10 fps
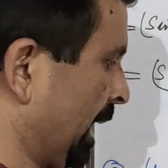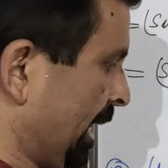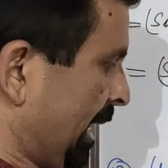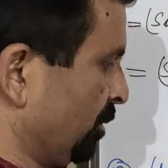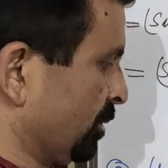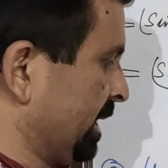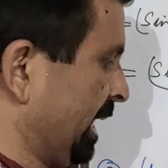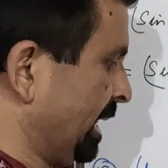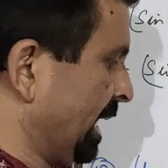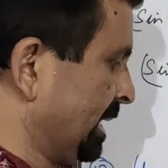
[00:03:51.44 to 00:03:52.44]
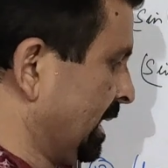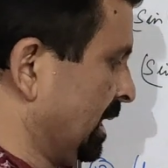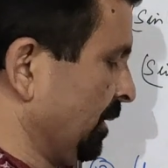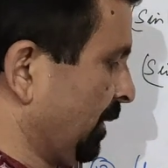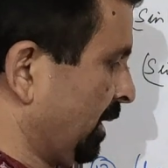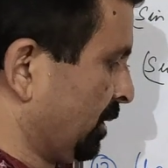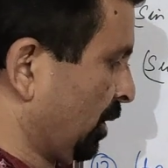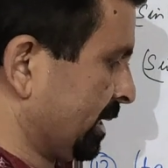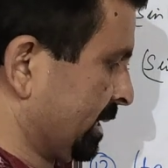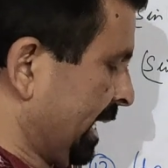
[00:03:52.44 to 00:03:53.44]
I don't see any identity for
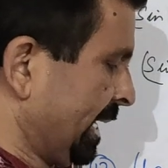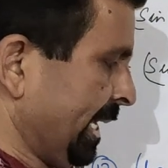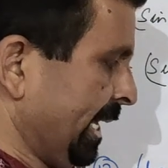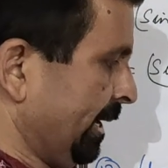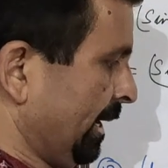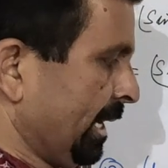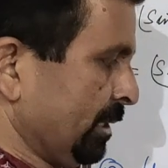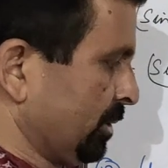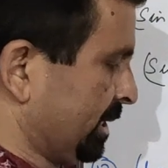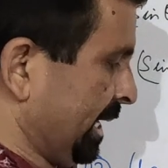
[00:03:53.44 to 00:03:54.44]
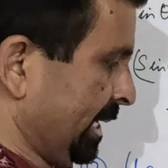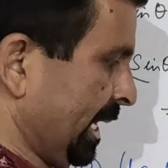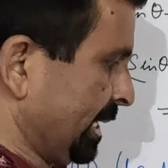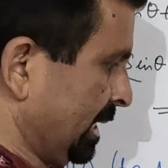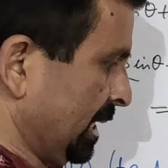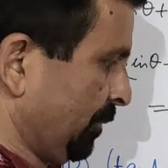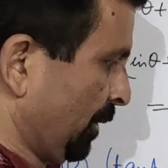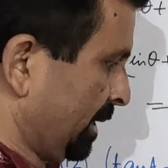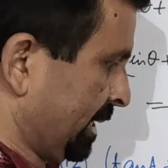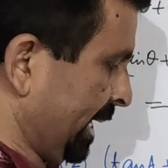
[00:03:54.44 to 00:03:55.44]
cot 10a. I don't see any identity
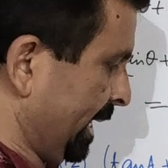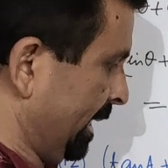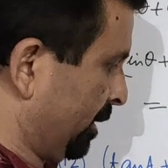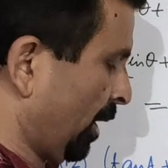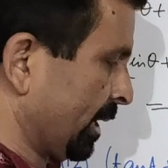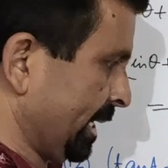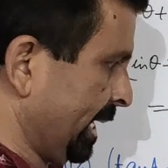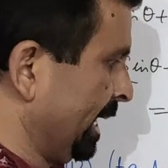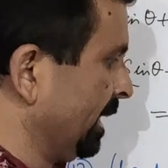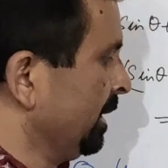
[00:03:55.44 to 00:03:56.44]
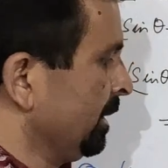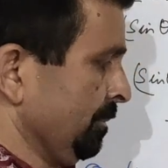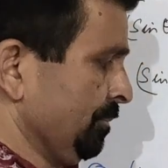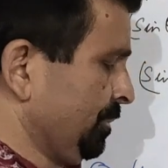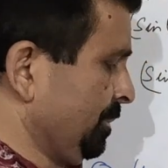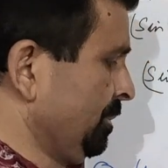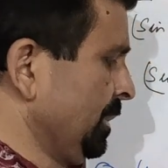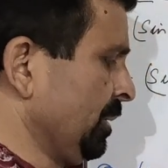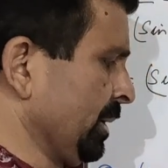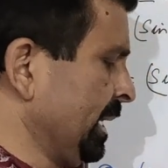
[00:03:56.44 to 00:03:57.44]
for cot a.
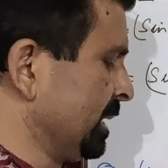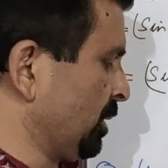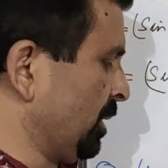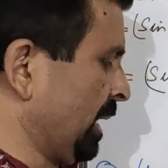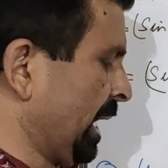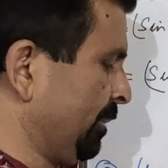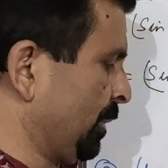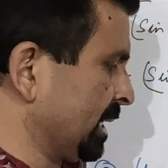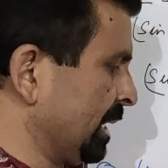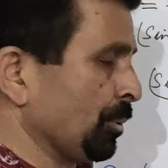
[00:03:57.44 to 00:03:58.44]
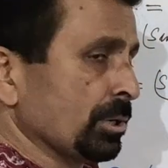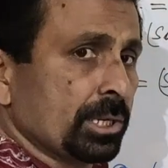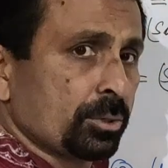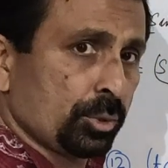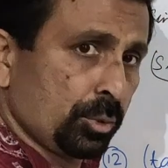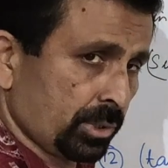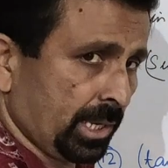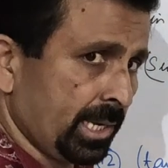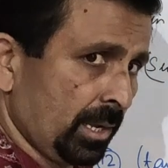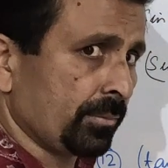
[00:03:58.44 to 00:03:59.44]
Okay, so I am not in a position to use
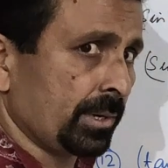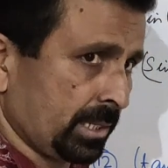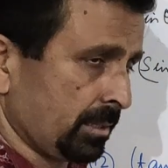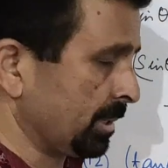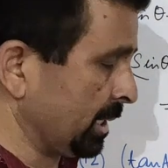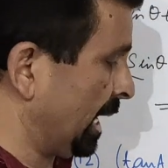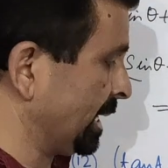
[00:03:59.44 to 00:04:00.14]
any of the trigonometrical